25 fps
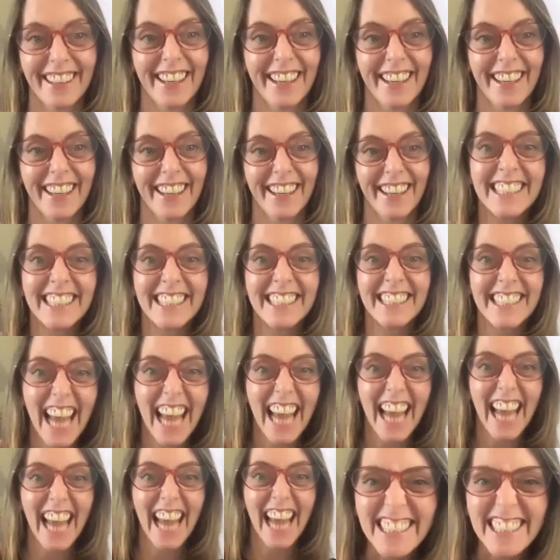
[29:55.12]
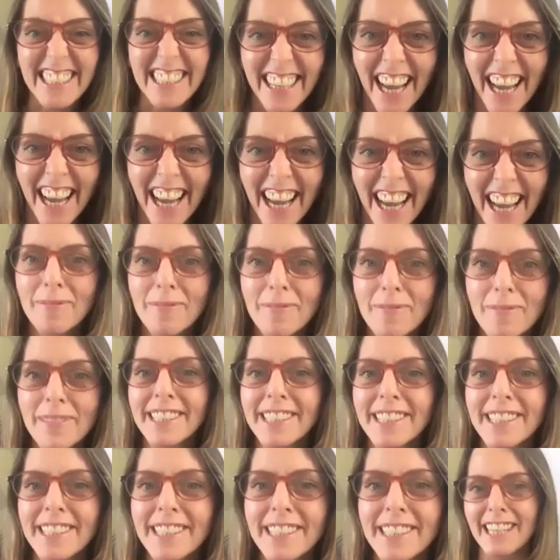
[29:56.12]
And to be honest,
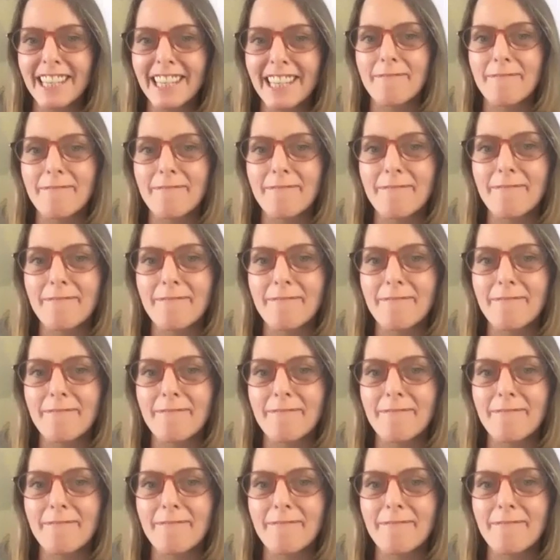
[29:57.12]
99